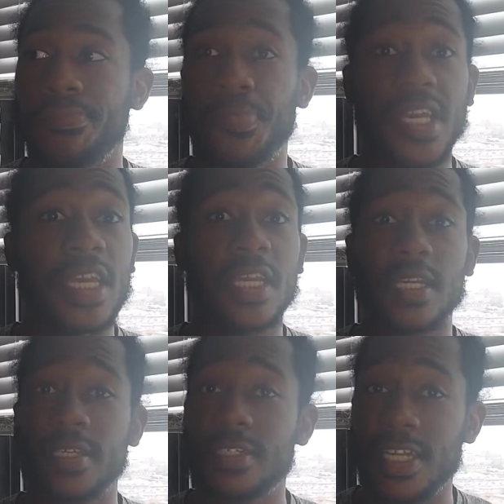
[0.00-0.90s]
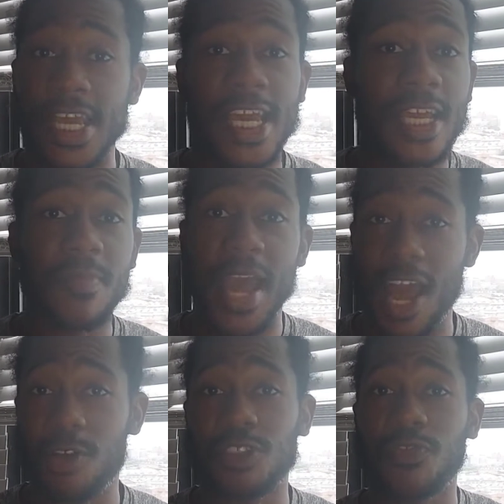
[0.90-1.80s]
big name
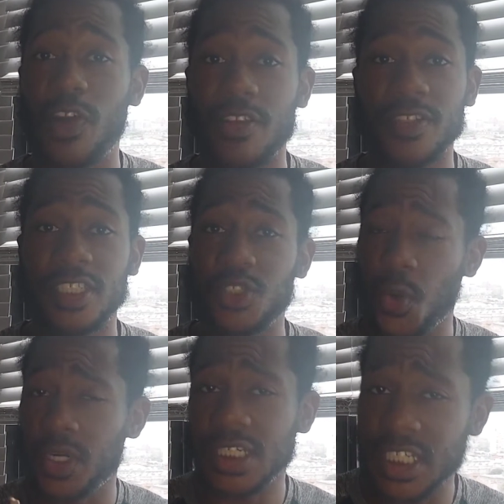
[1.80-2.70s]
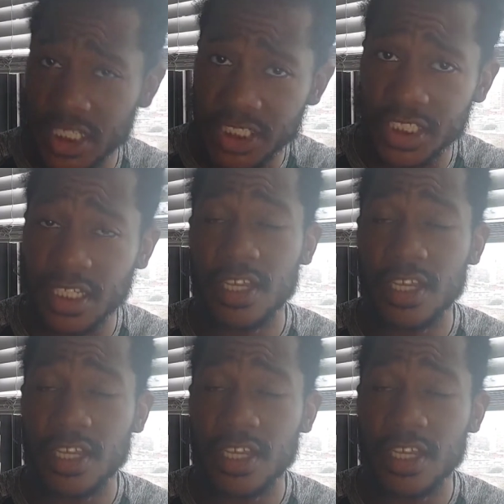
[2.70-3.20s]
house fragrances or niche